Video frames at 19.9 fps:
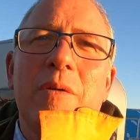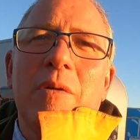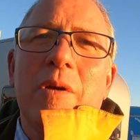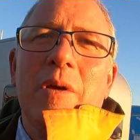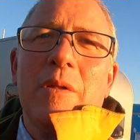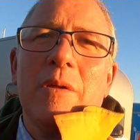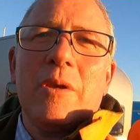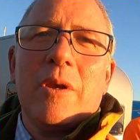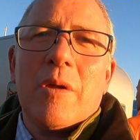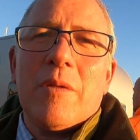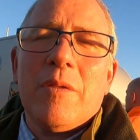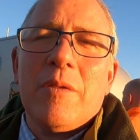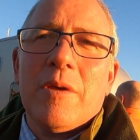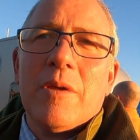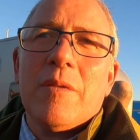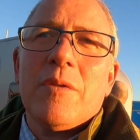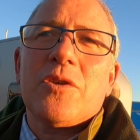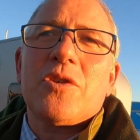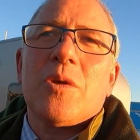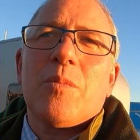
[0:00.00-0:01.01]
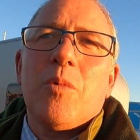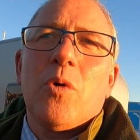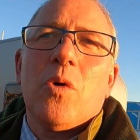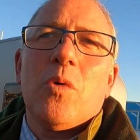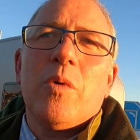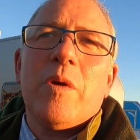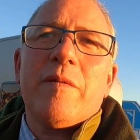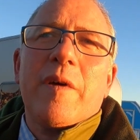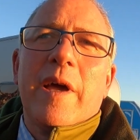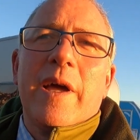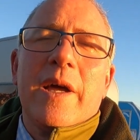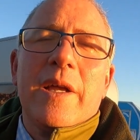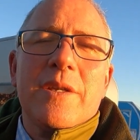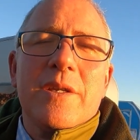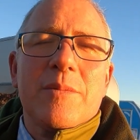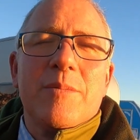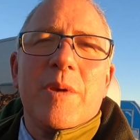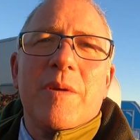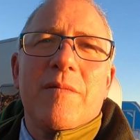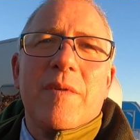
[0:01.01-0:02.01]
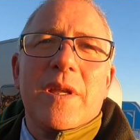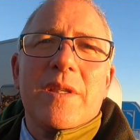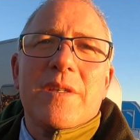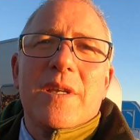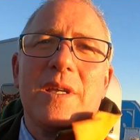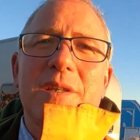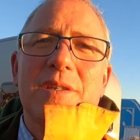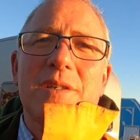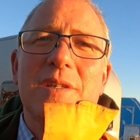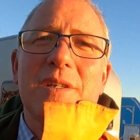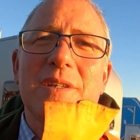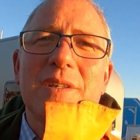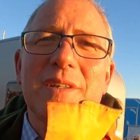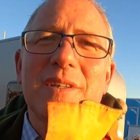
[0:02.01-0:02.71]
The support we've had has been fantastic.